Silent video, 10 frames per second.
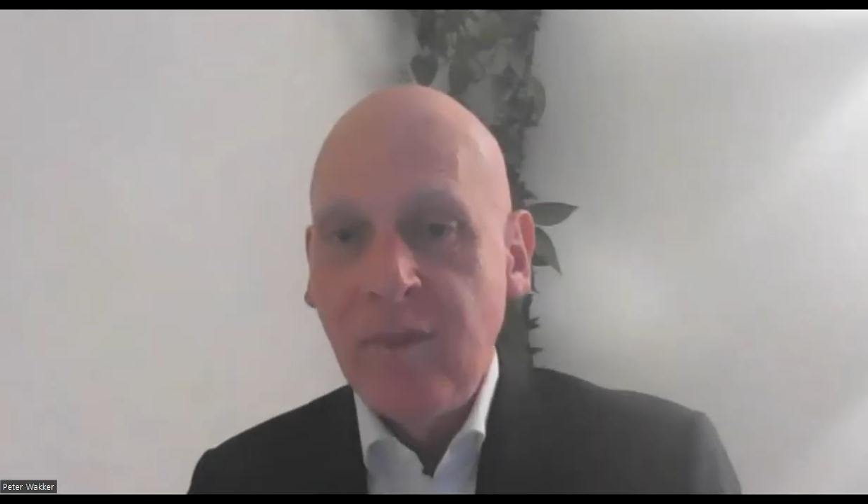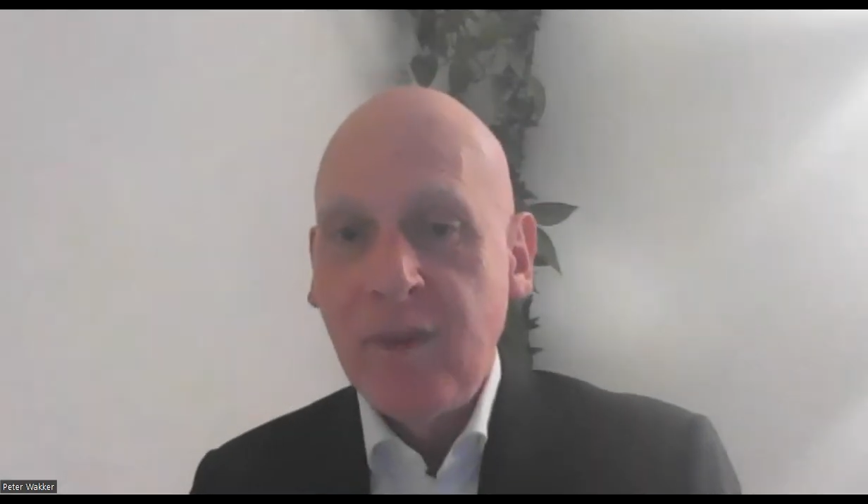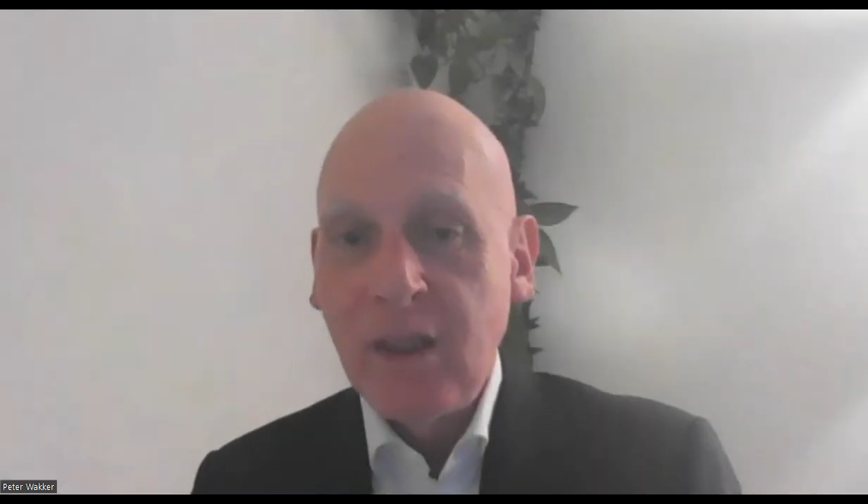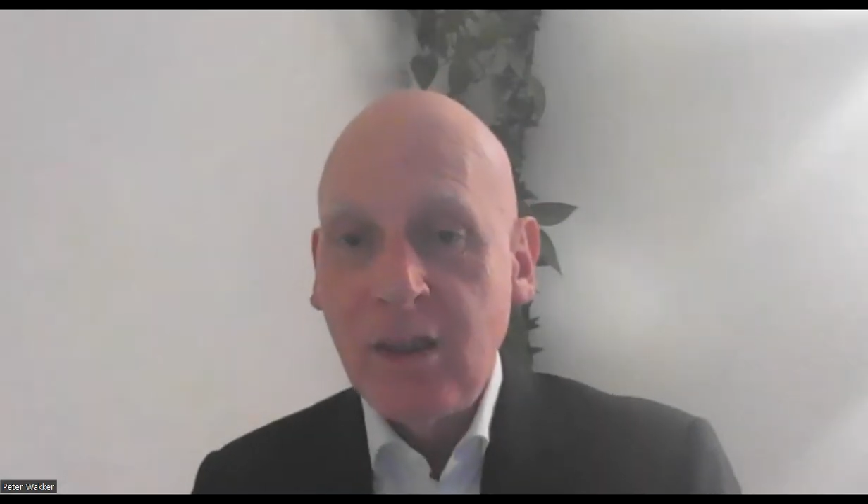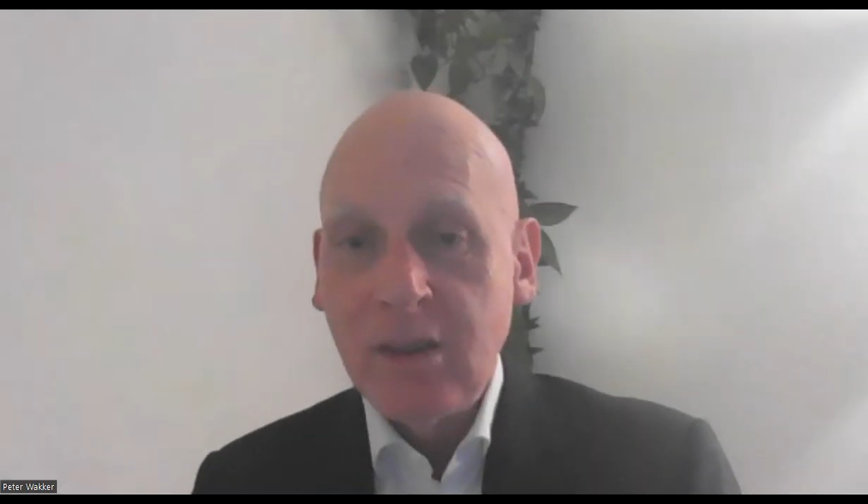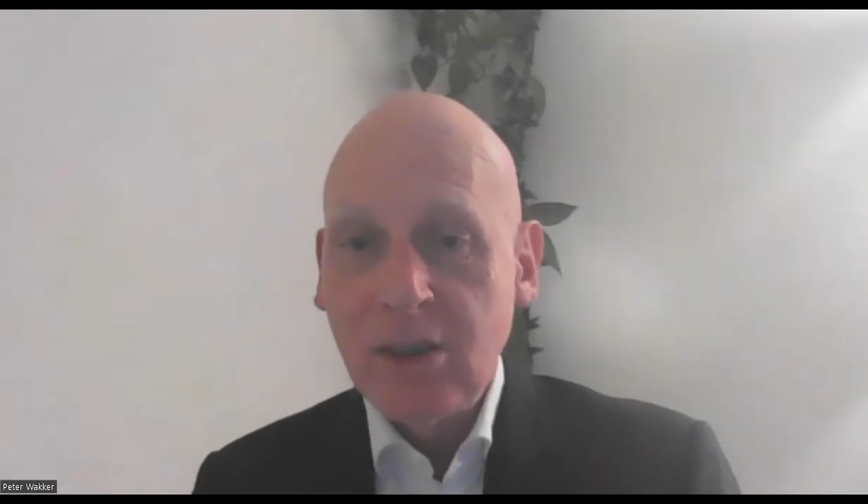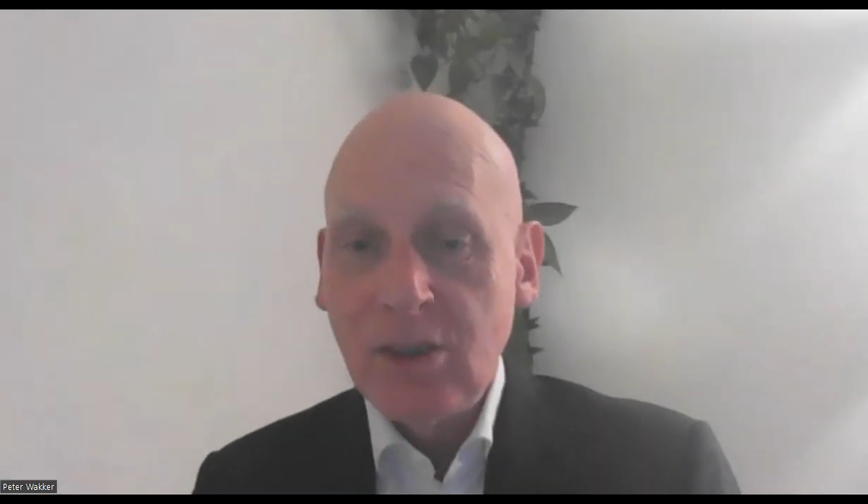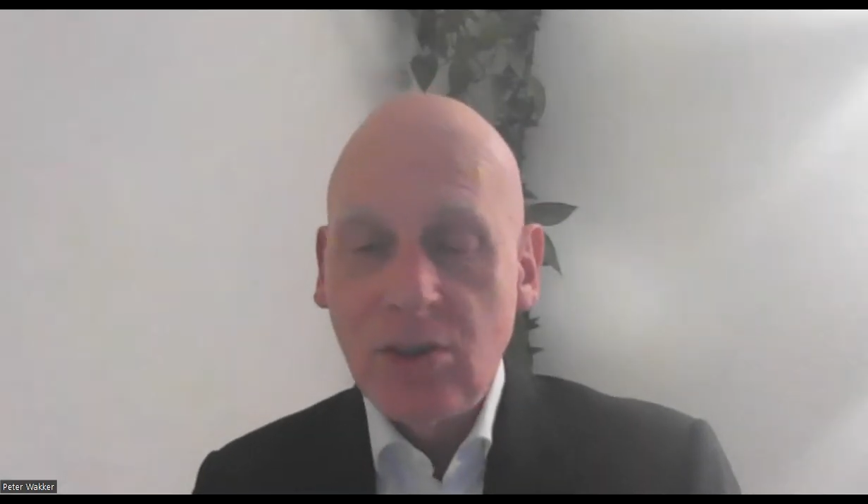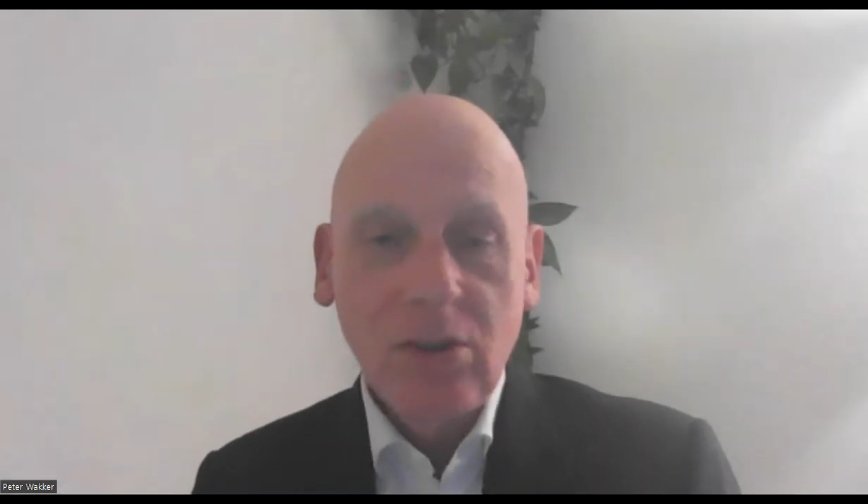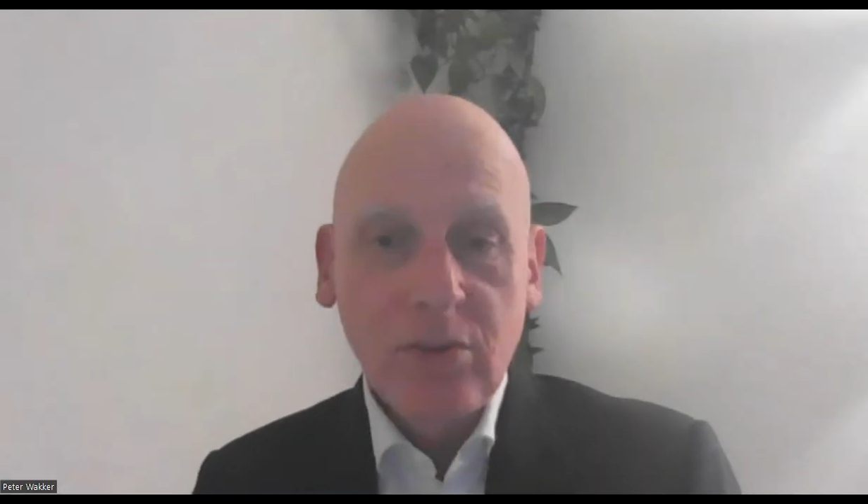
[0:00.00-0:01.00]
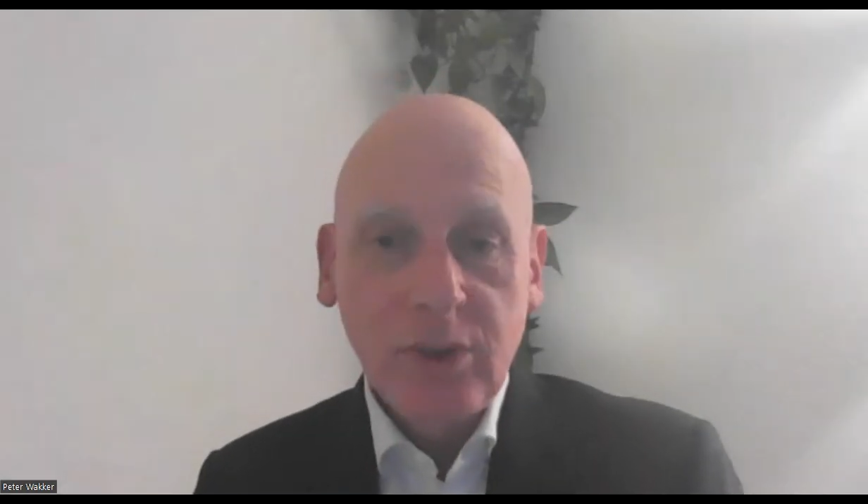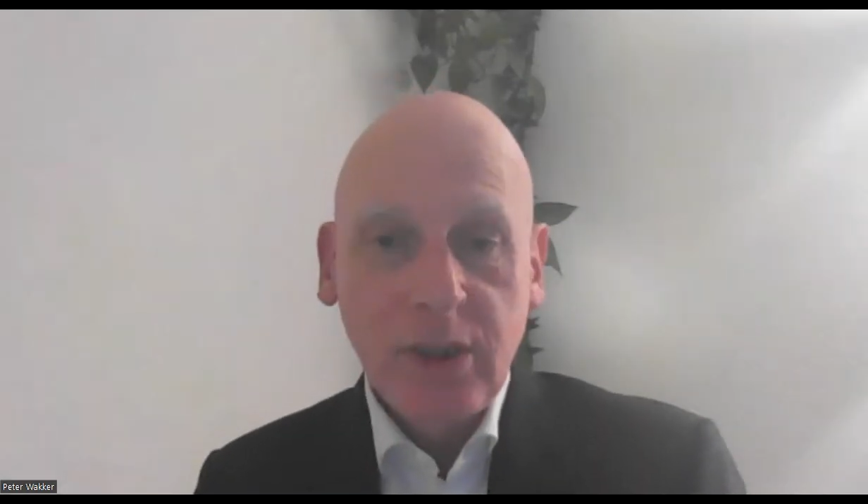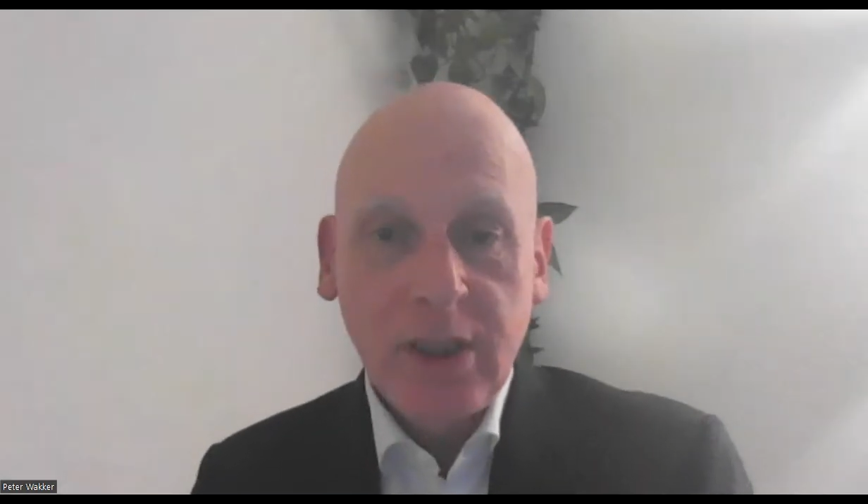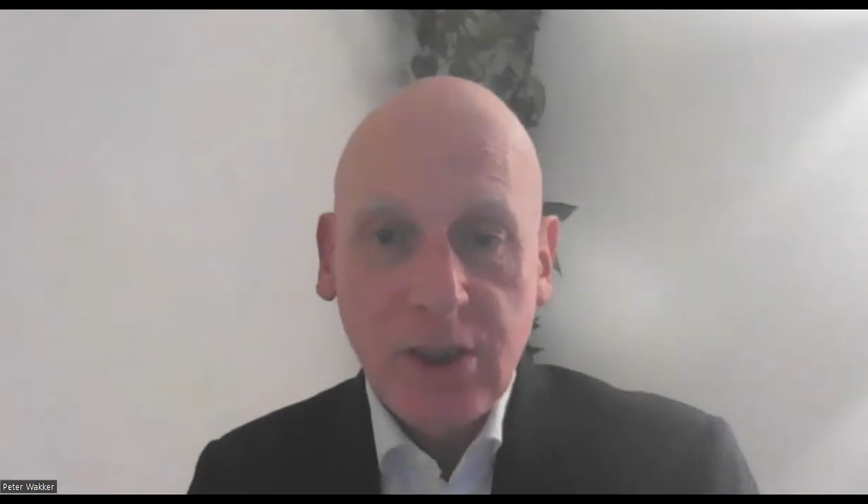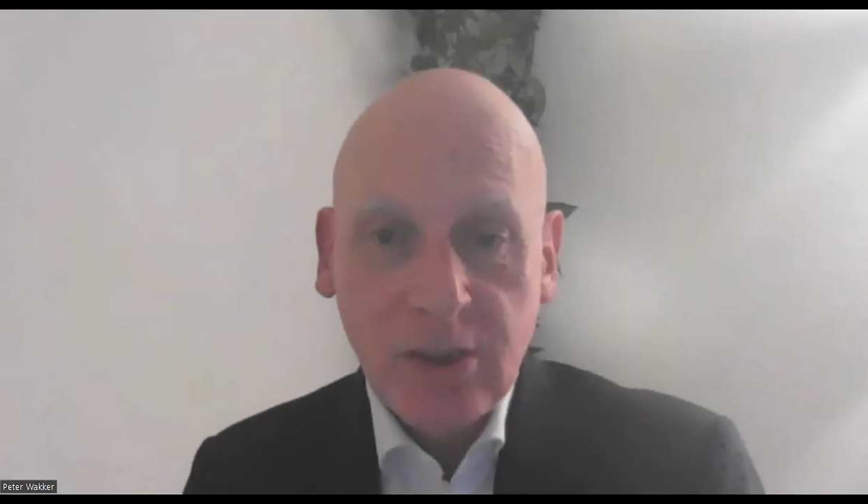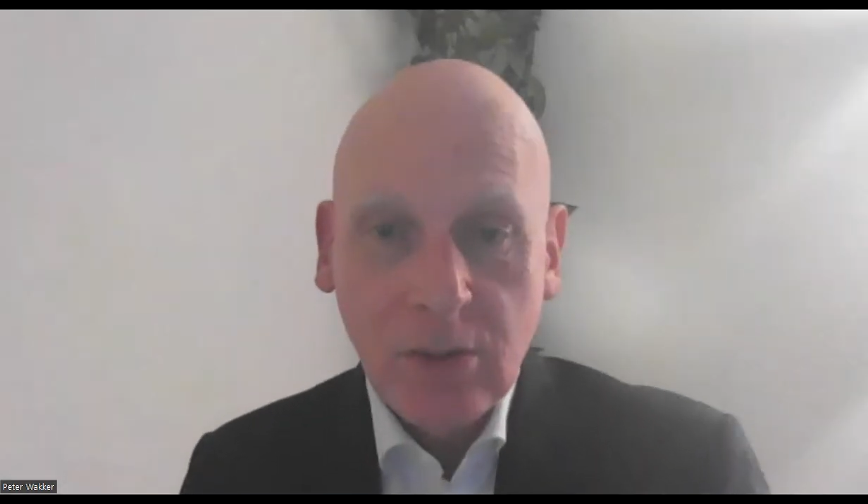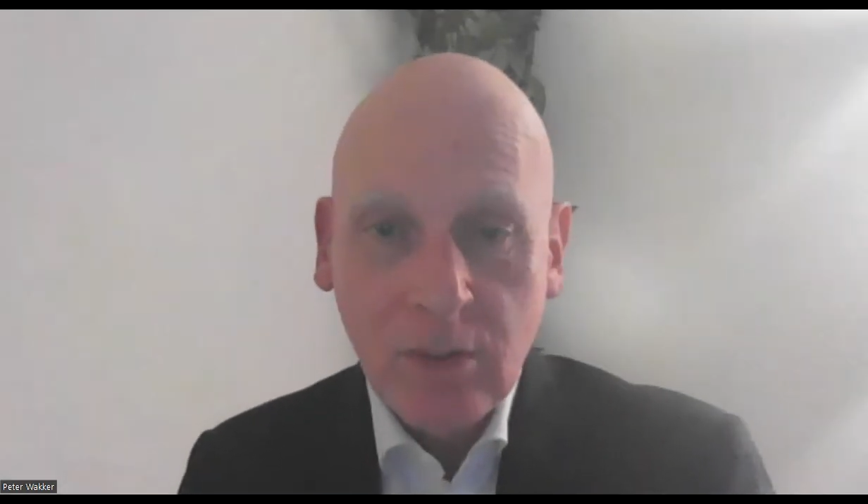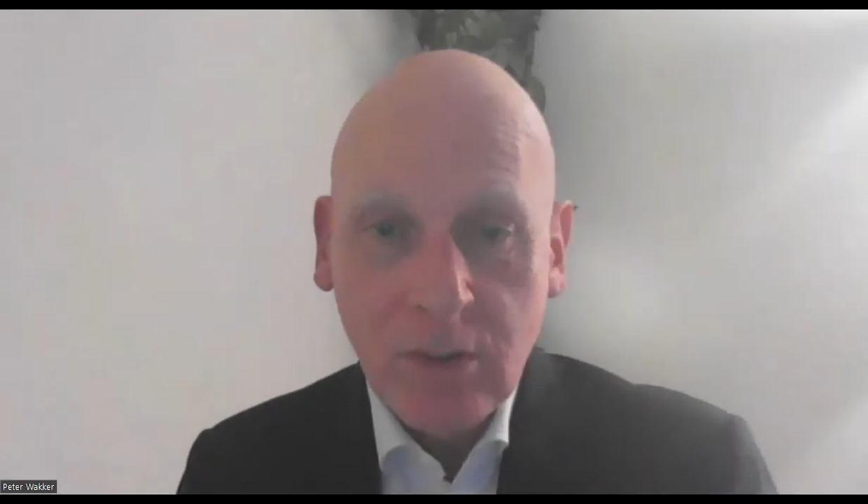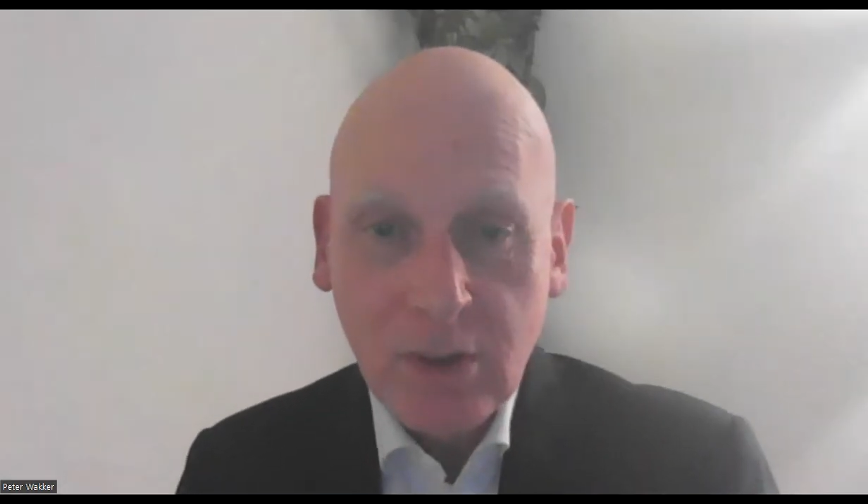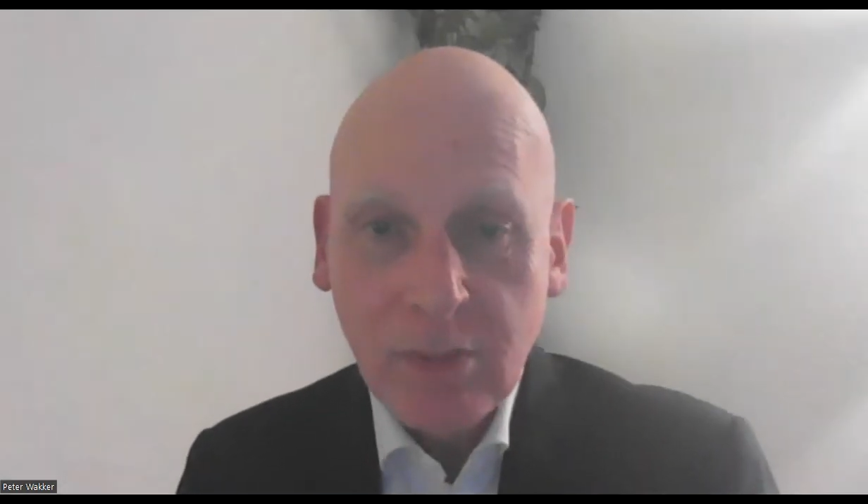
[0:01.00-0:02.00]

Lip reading: Then it is not for the A students,